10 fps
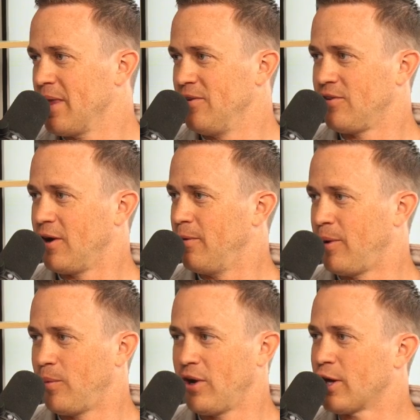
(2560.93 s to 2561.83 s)
Is I
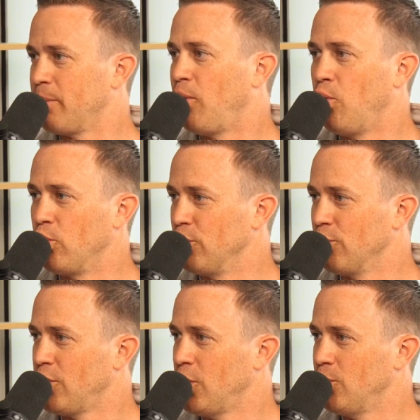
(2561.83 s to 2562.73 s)
remember I could pull your
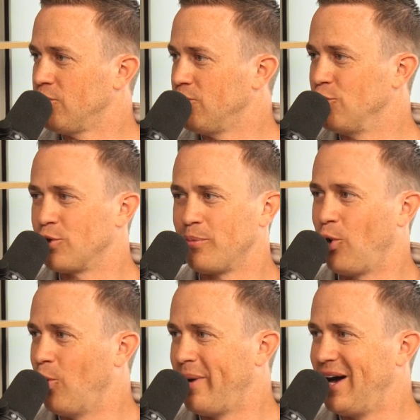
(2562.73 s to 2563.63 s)
notes, you could
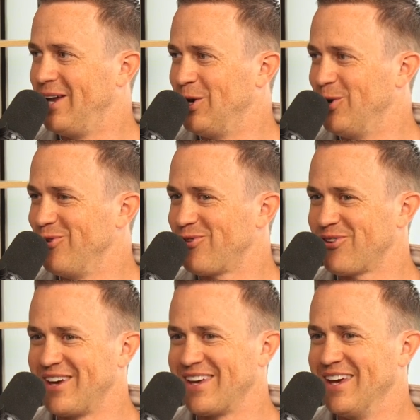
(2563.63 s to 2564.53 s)
pull my notes. Yeah.
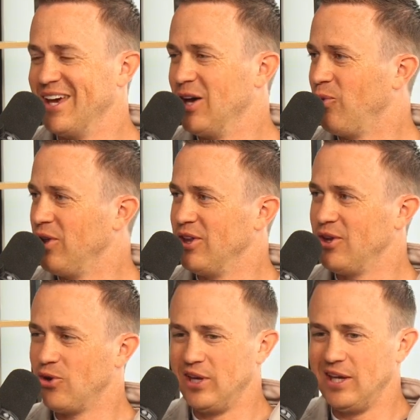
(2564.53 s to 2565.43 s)
Like
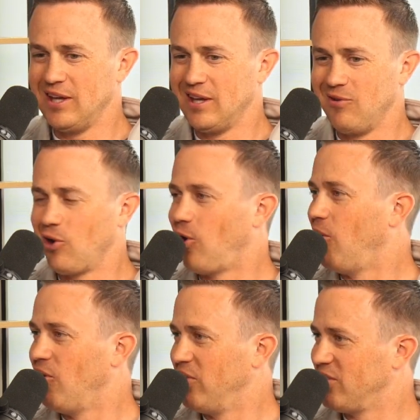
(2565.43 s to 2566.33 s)
we're
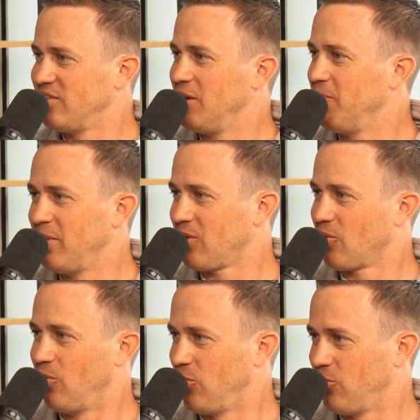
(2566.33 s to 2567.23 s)
all in the same
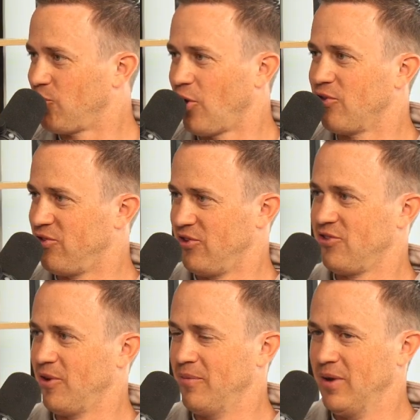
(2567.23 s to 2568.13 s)
medical chart
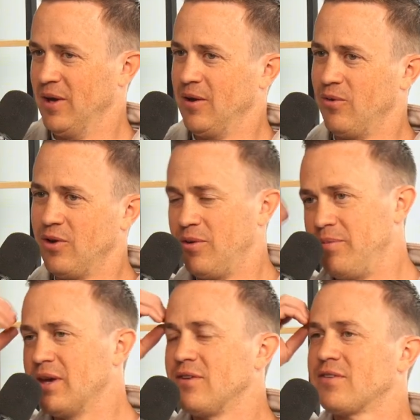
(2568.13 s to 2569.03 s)
system. One of the
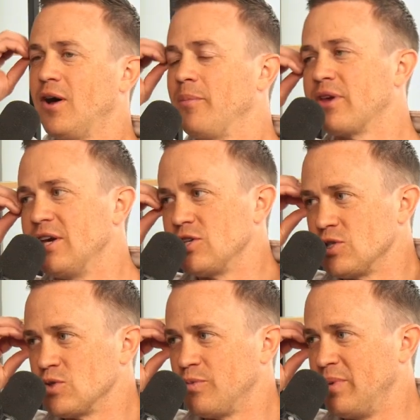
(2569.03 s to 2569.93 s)
biggest
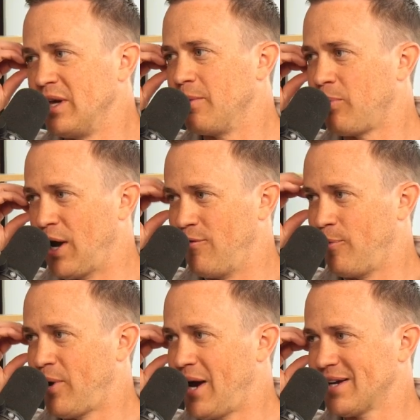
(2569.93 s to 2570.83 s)
complications with being in private
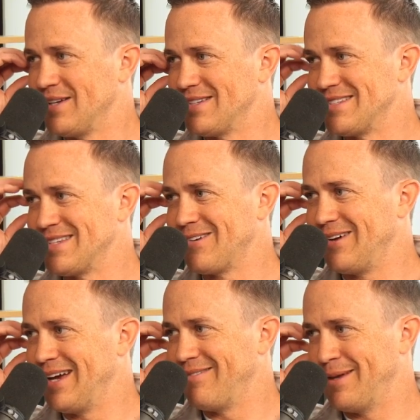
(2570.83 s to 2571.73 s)
practice is I don't
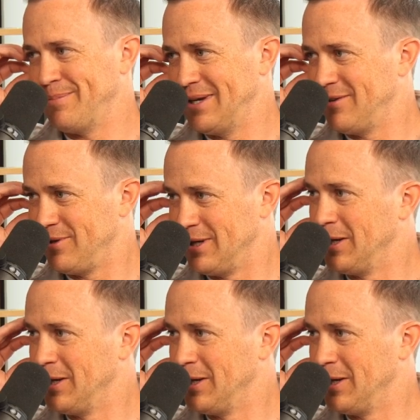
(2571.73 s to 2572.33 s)
have that benefit anymore.